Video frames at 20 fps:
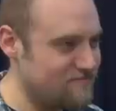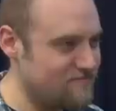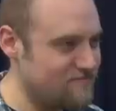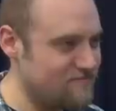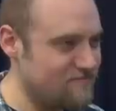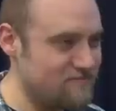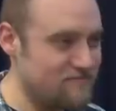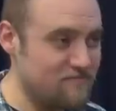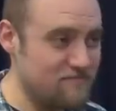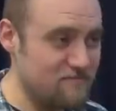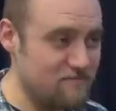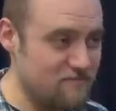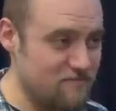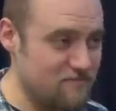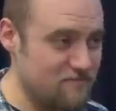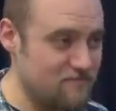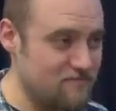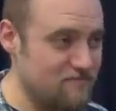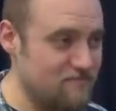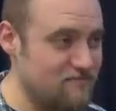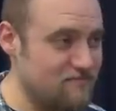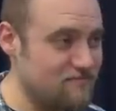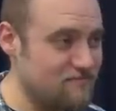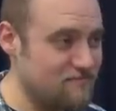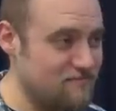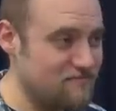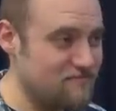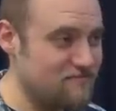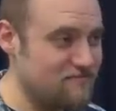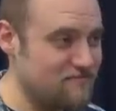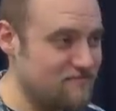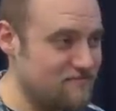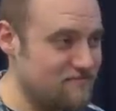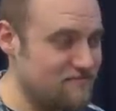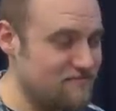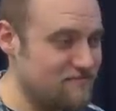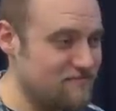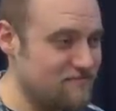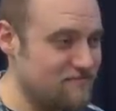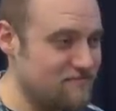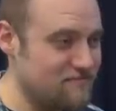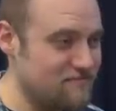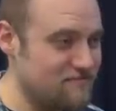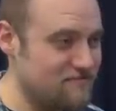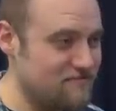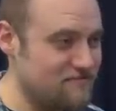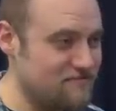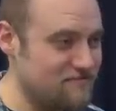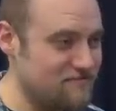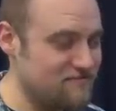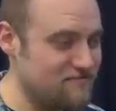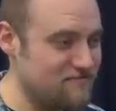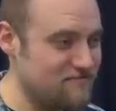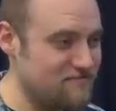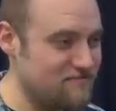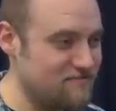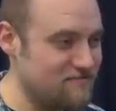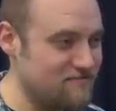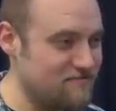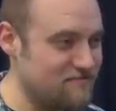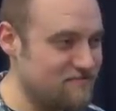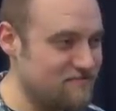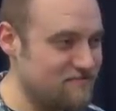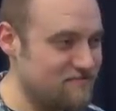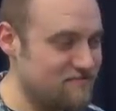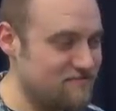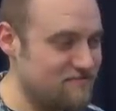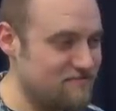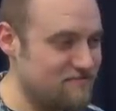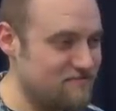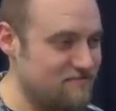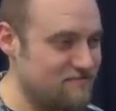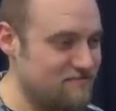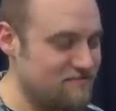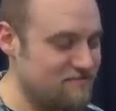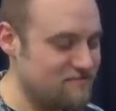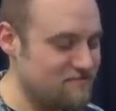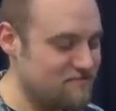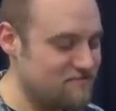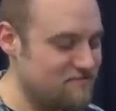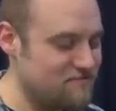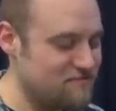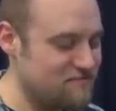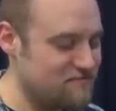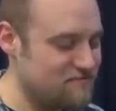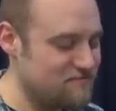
This person isn't speaking.